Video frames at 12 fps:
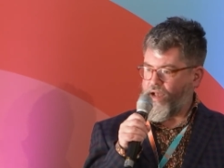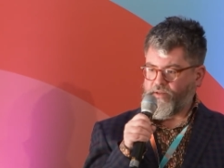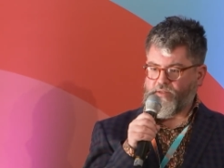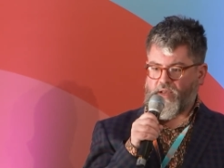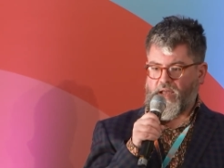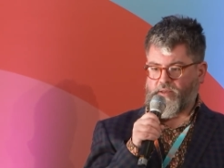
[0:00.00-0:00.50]

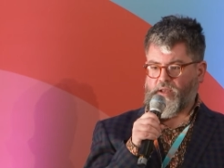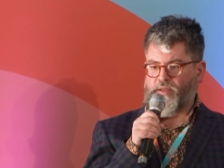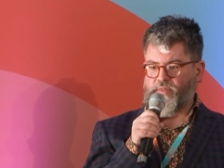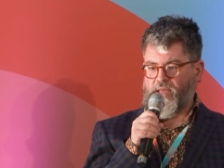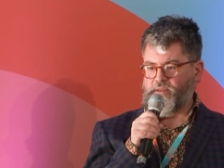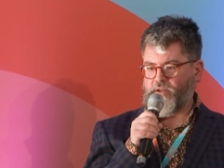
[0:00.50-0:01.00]
and, and,
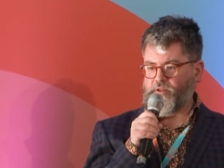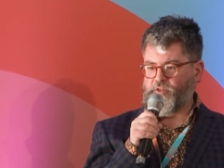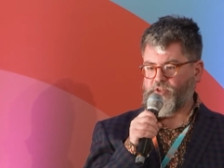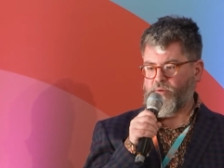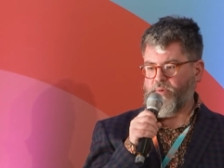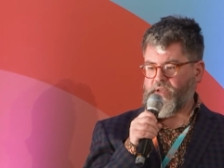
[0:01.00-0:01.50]
and then the
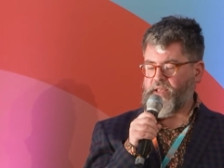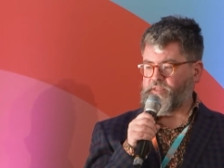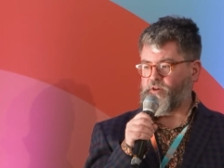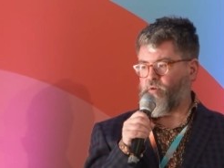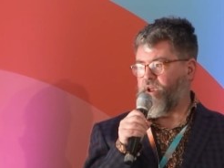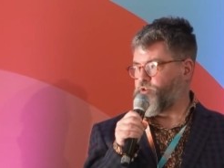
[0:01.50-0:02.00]
consumer gets
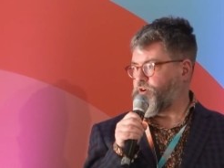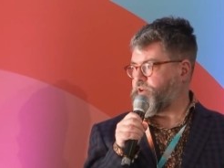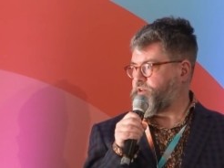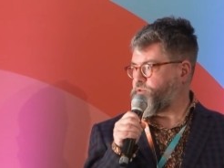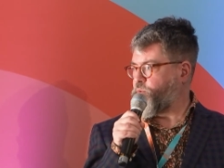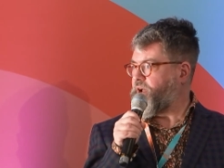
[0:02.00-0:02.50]
a great
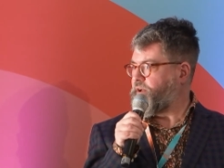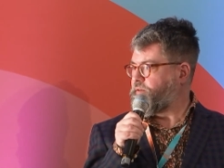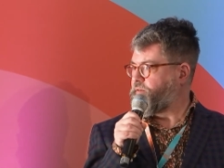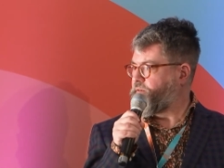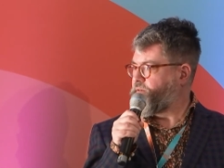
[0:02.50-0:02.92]
drink as well.